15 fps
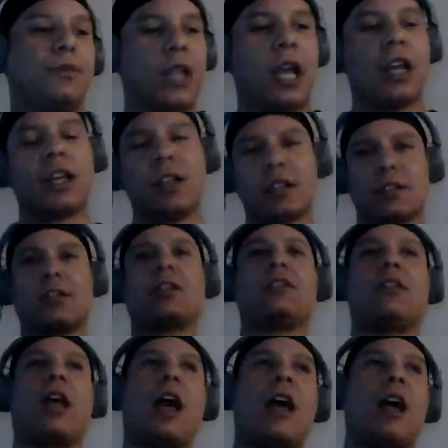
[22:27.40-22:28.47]
I guess
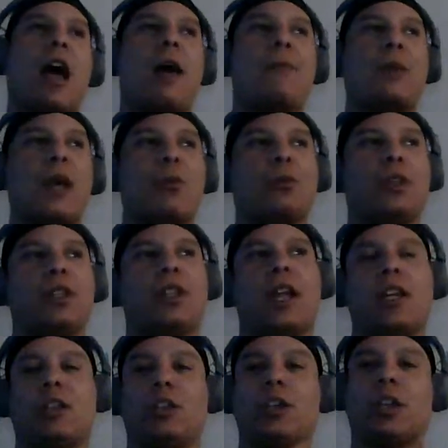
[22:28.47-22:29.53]
I'm not really
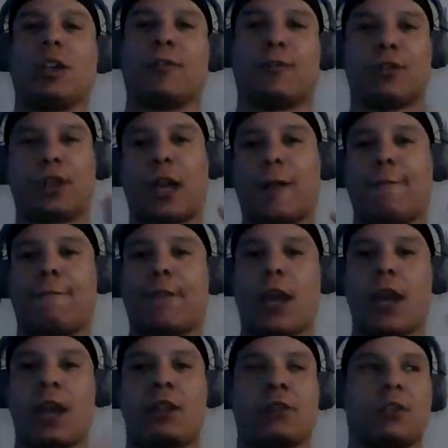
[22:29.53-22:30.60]
looking for
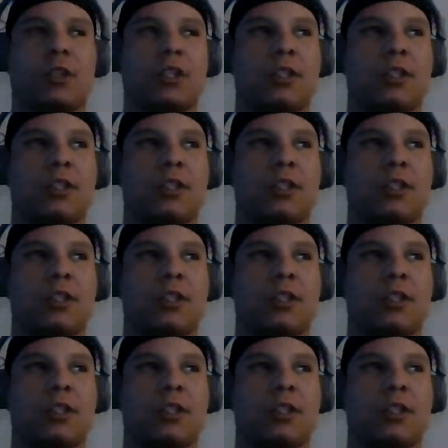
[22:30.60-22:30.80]
fans,